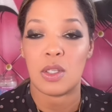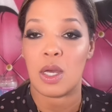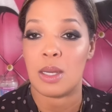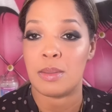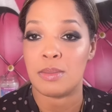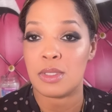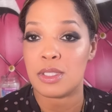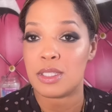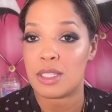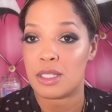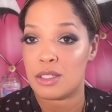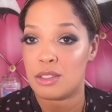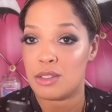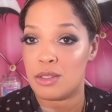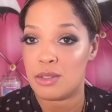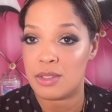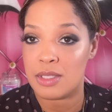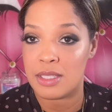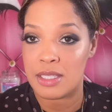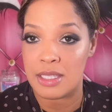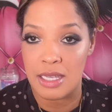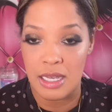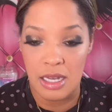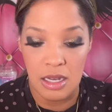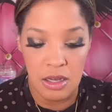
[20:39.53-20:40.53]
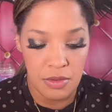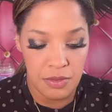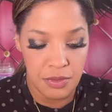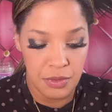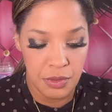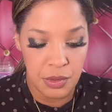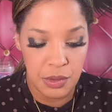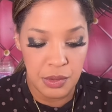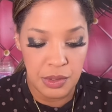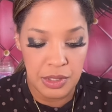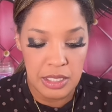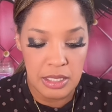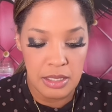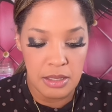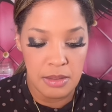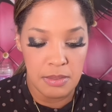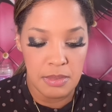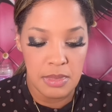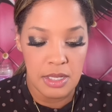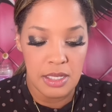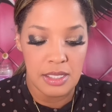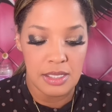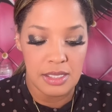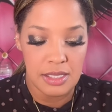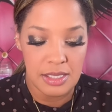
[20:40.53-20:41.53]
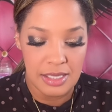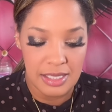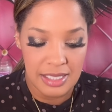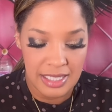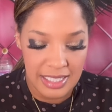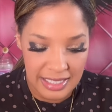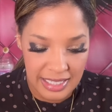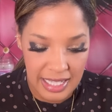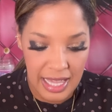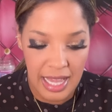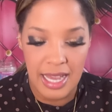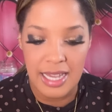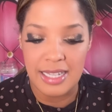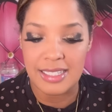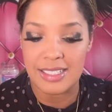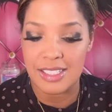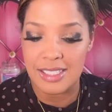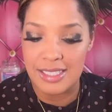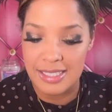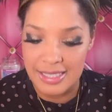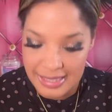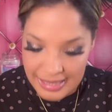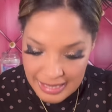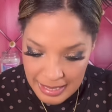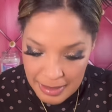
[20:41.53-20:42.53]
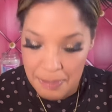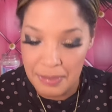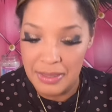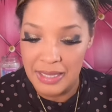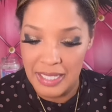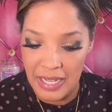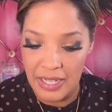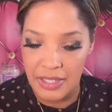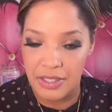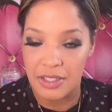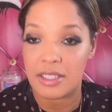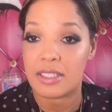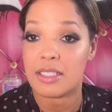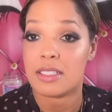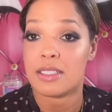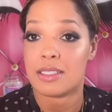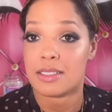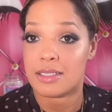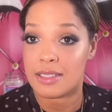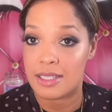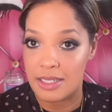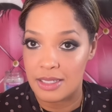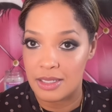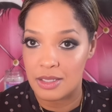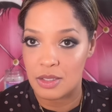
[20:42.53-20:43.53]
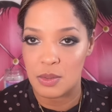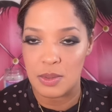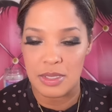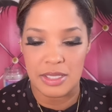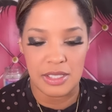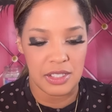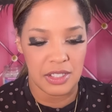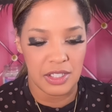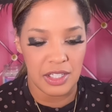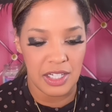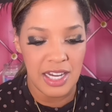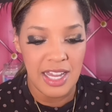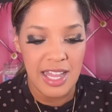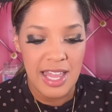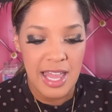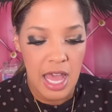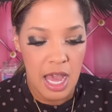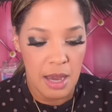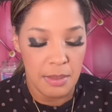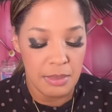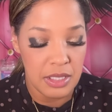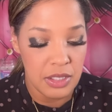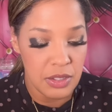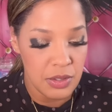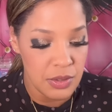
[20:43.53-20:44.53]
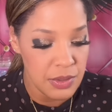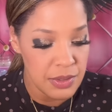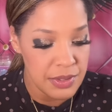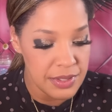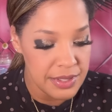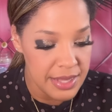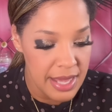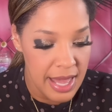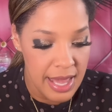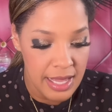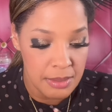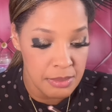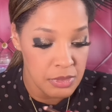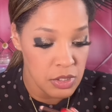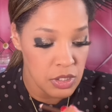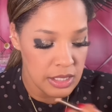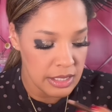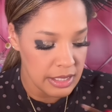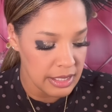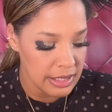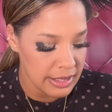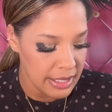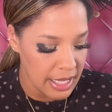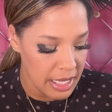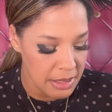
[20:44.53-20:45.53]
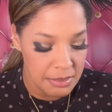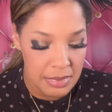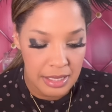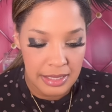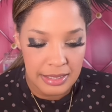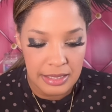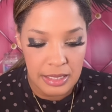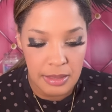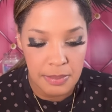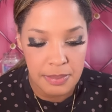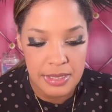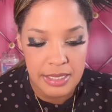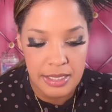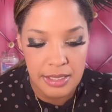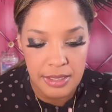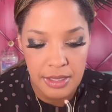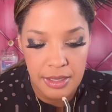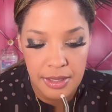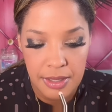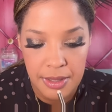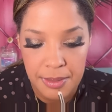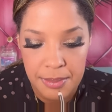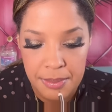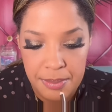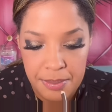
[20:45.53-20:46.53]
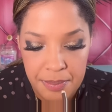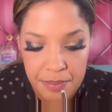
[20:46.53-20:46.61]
I'm just gonna use the ELF Cream Glide Lip Liner, it's a tongue twister. I'm gonna use that, I'm just gonna line my lips here.